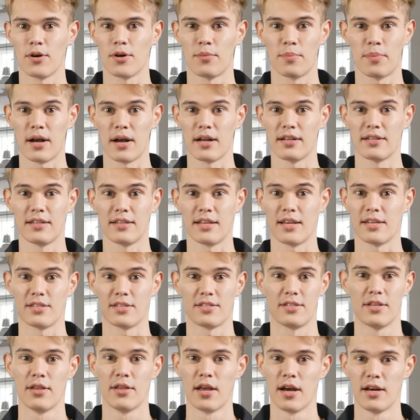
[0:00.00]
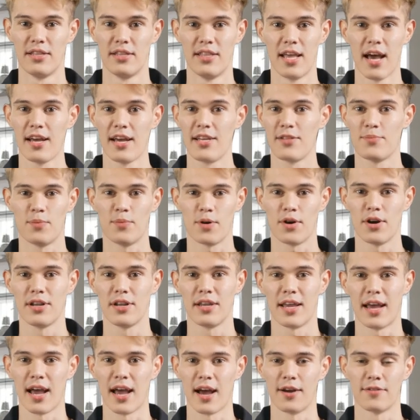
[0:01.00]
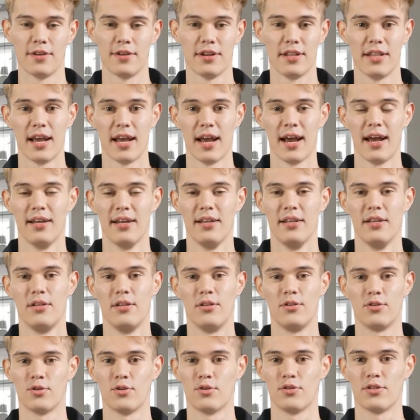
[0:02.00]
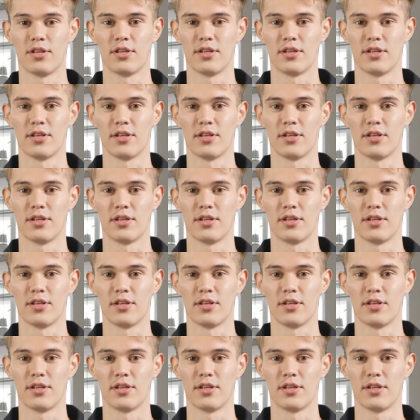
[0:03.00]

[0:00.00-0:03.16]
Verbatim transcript: button and select Export. After that, choose the